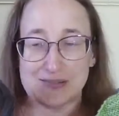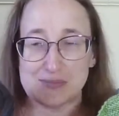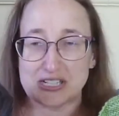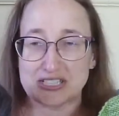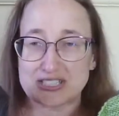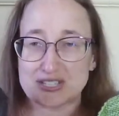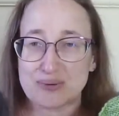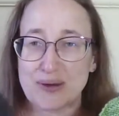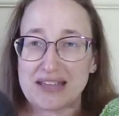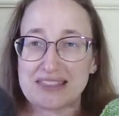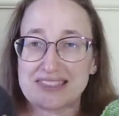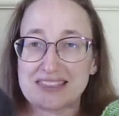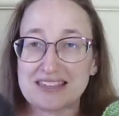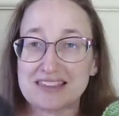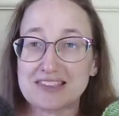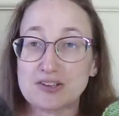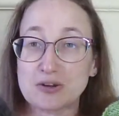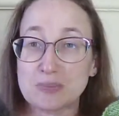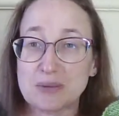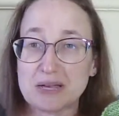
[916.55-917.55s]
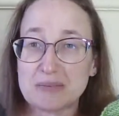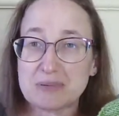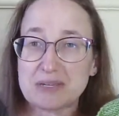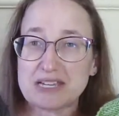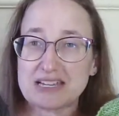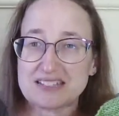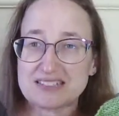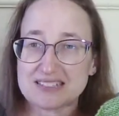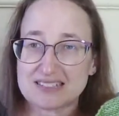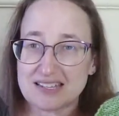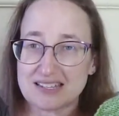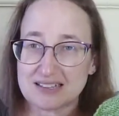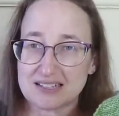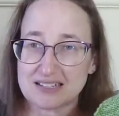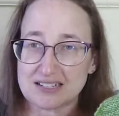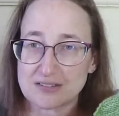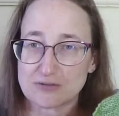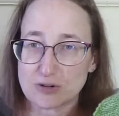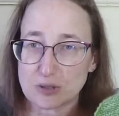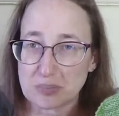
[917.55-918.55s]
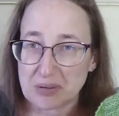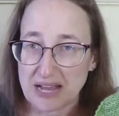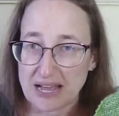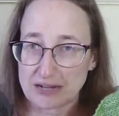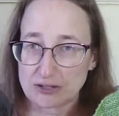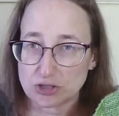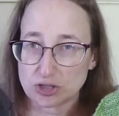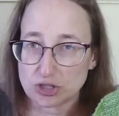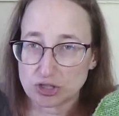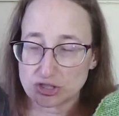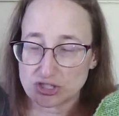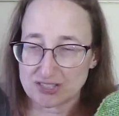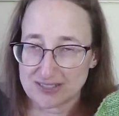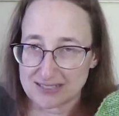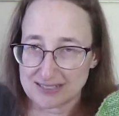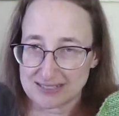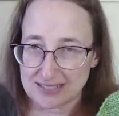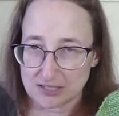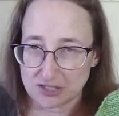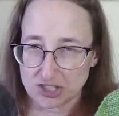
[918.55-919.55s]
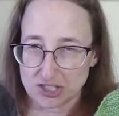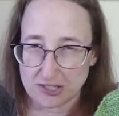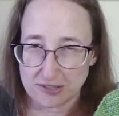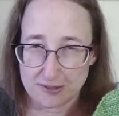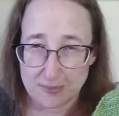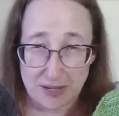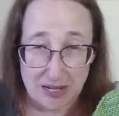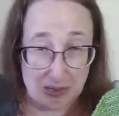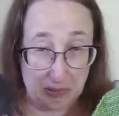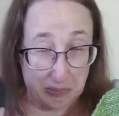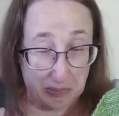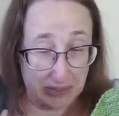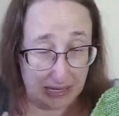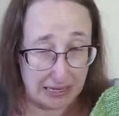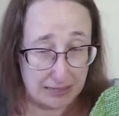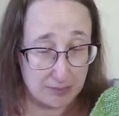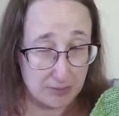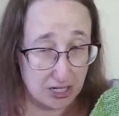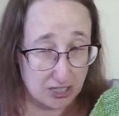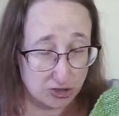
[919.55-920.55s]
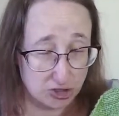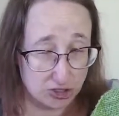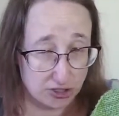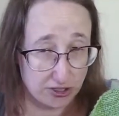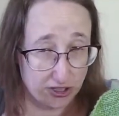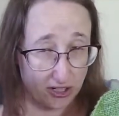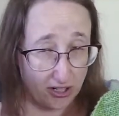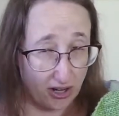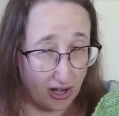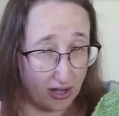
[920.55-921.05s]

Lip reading: So I think there might be a slightly different pattern to this section on the bottom, but I am not sure.